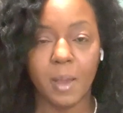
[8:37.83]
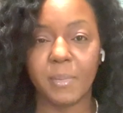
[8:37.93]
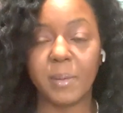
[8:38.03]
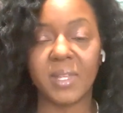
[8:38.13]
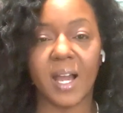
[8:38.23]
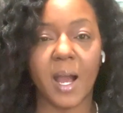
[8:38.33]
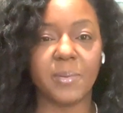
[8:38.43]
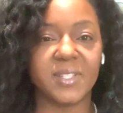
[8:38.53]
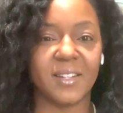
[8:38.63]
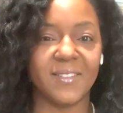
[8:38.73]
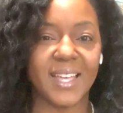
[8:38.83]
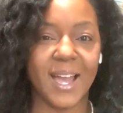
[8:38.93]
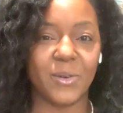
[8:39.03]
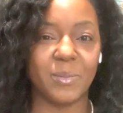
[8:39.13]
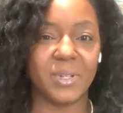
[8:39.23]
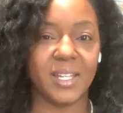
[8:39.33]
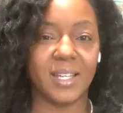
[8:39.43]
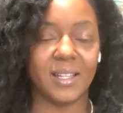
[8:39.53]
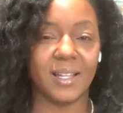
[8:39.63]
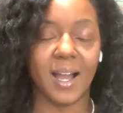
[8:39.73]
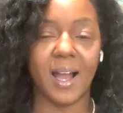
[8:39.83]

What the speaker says: Maybe the opposite of that would be,